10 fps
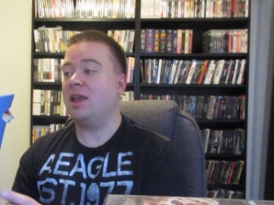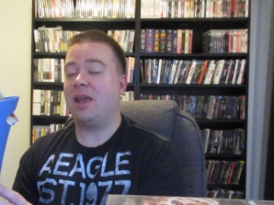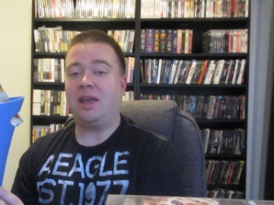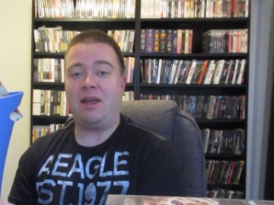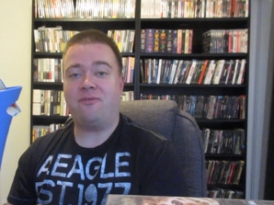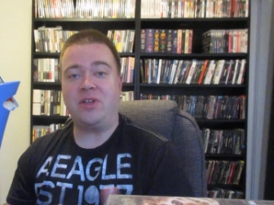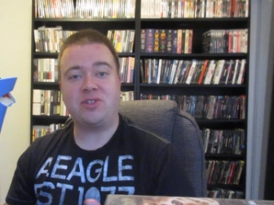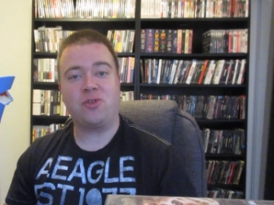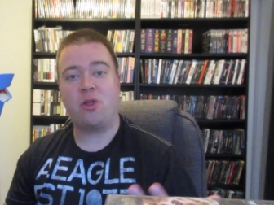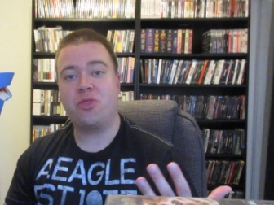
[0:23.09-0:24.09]
and it
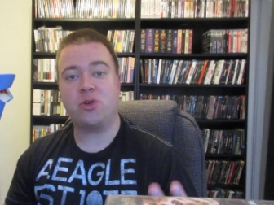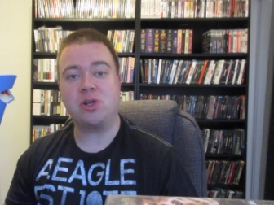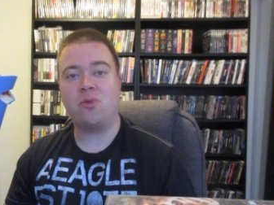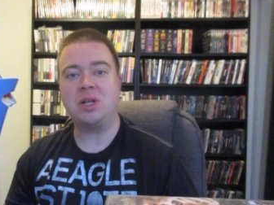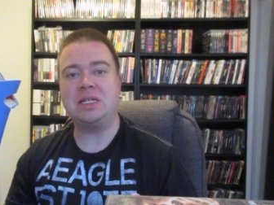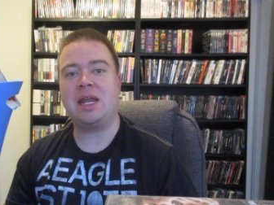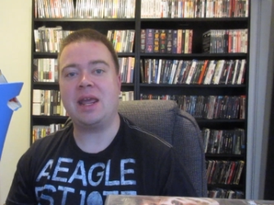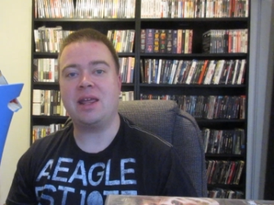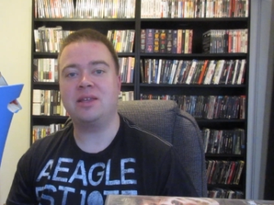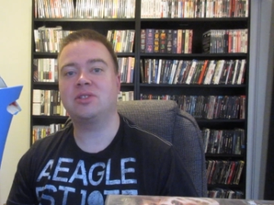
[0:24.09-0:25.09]
fits for the thirty-one
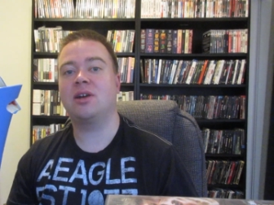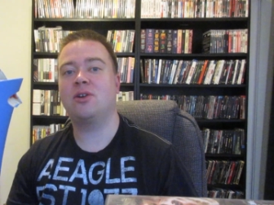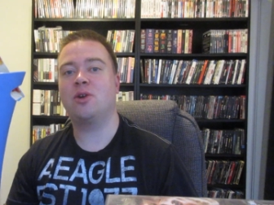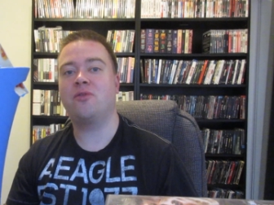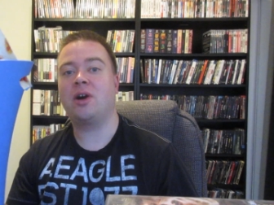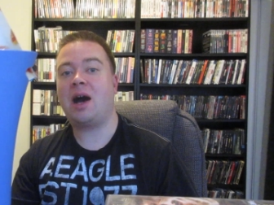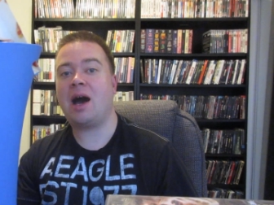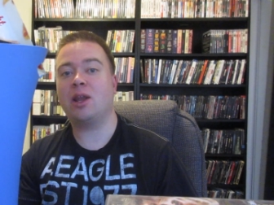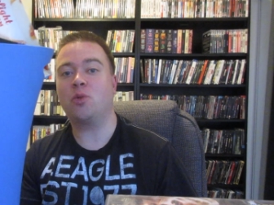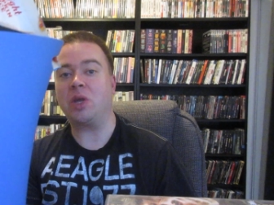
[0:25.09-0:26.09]
days of
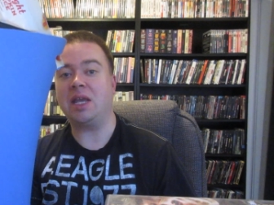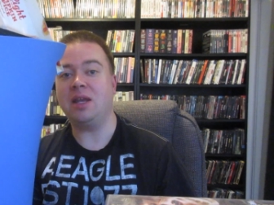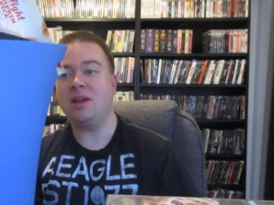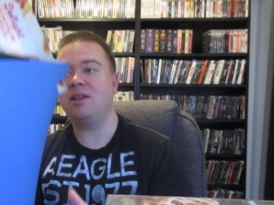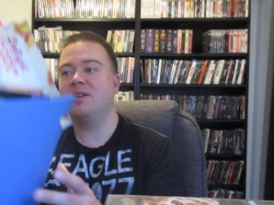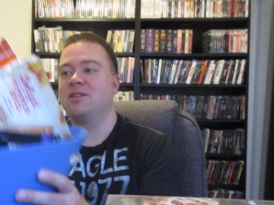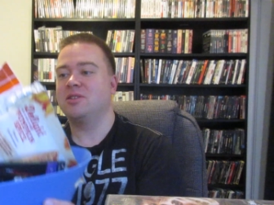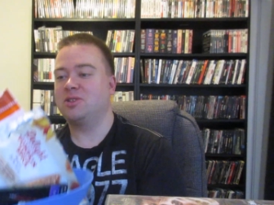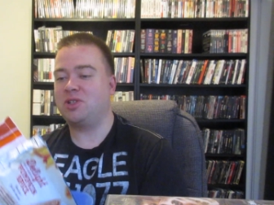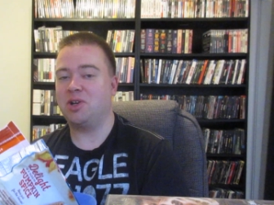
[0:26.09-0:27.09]
Halloween.
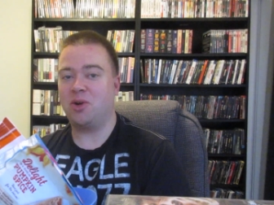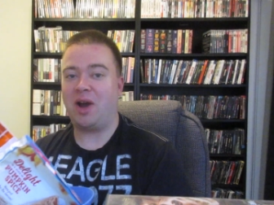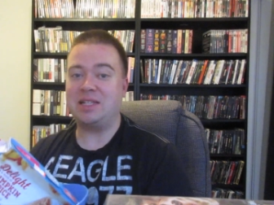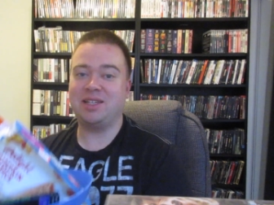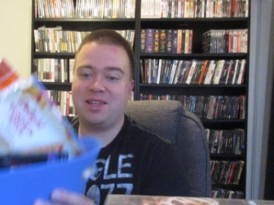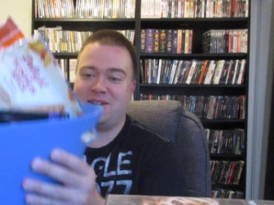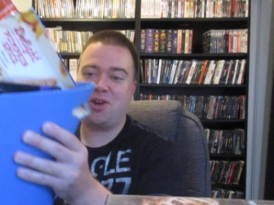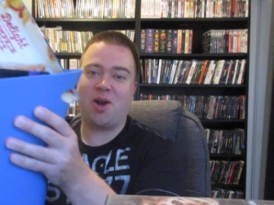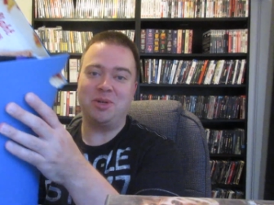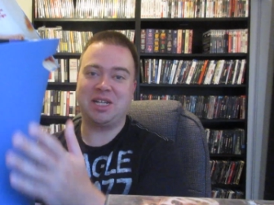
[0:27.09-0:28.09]
So I did get a
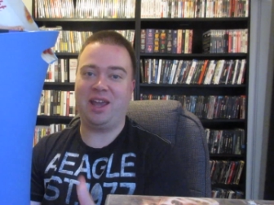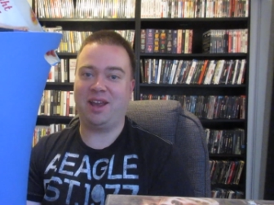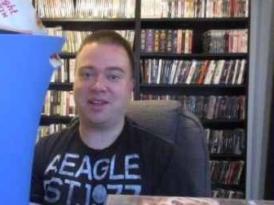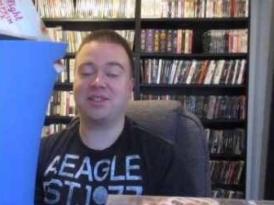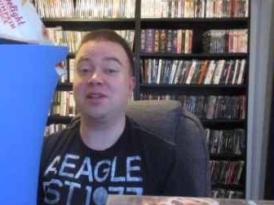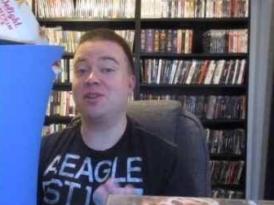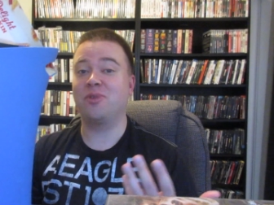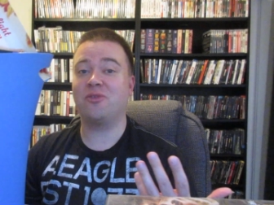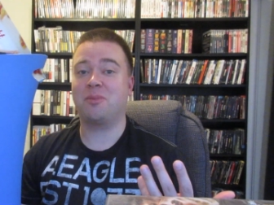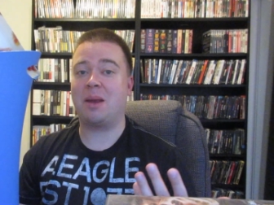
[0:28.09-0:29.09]
garbage can because I needed
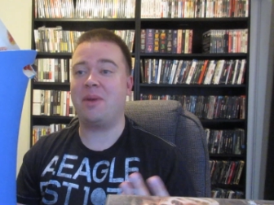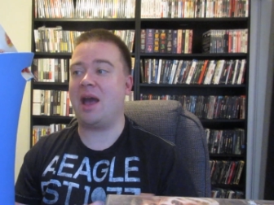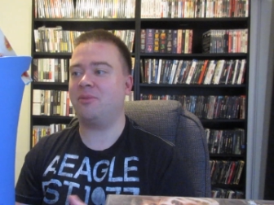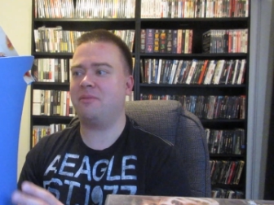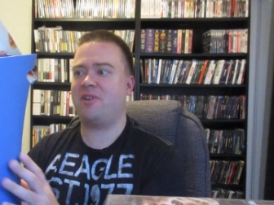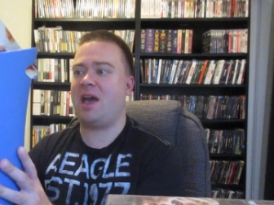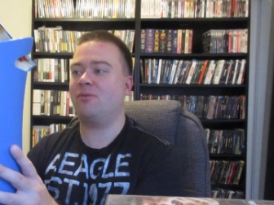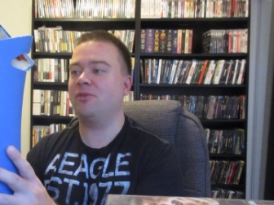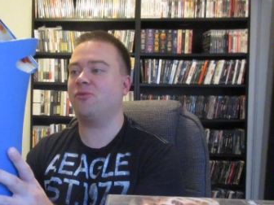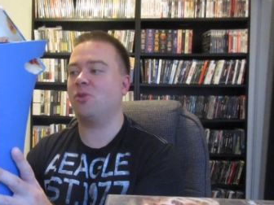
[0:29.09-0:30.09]
one for my bathroom. I've
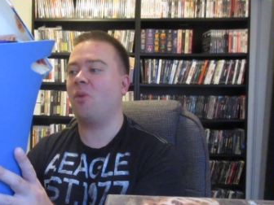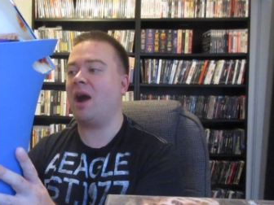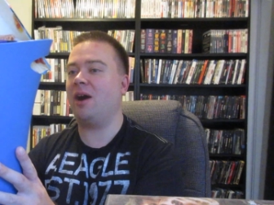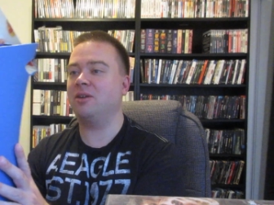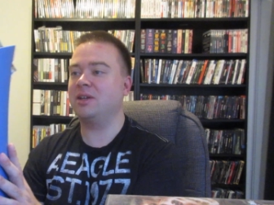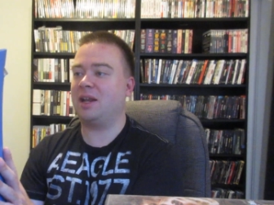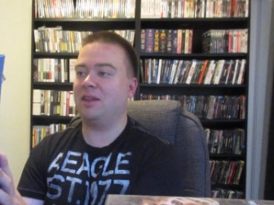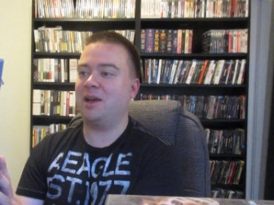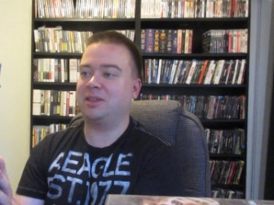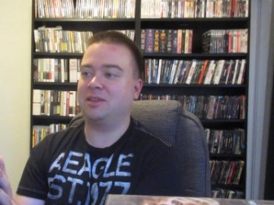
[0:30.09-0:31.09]
had one for a while, and
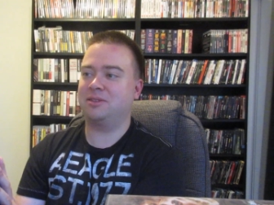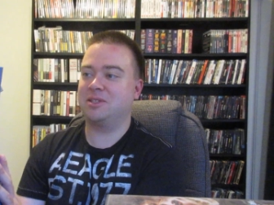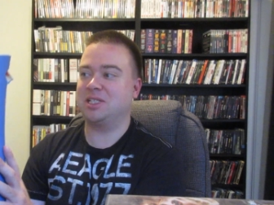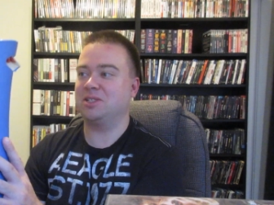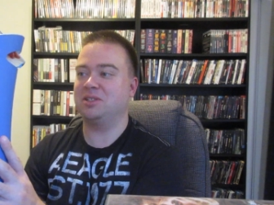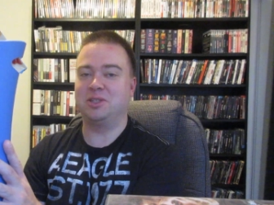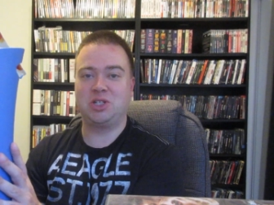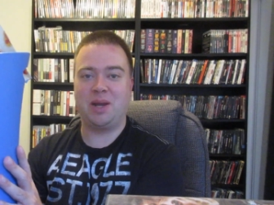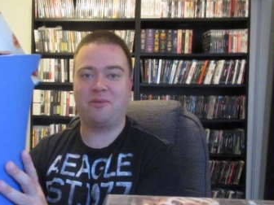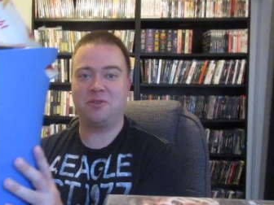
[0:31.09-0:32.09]
I like that this is in the
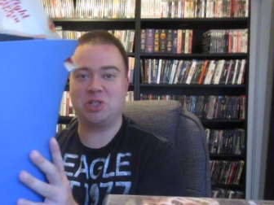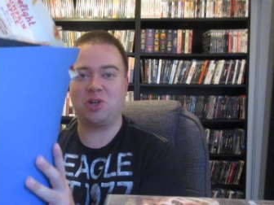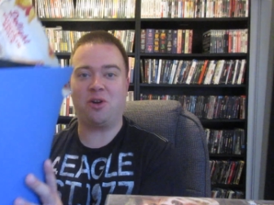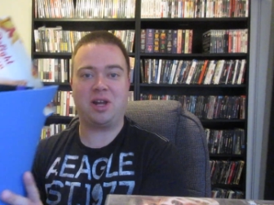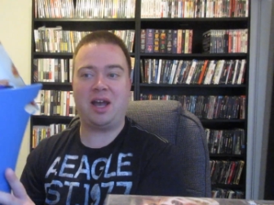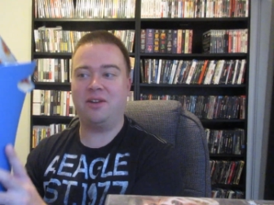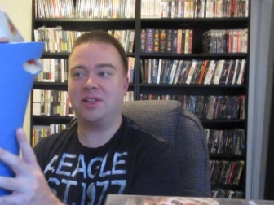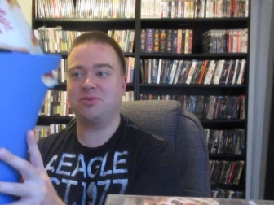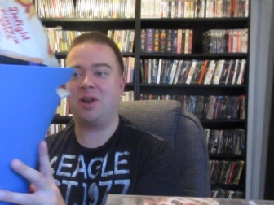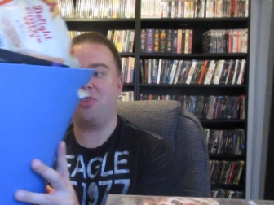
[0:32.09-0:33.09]
shape of a shark, kind of.
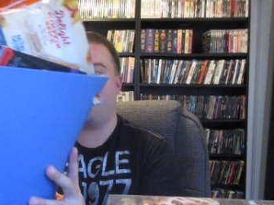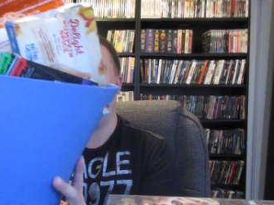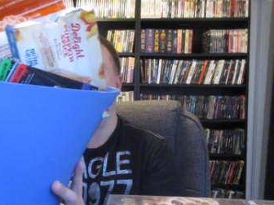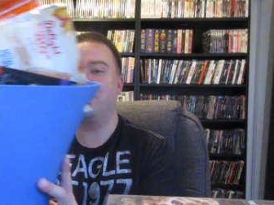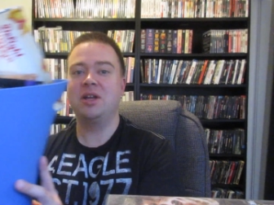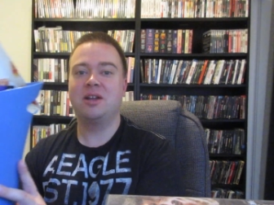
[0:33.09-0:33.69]
That's what I thought of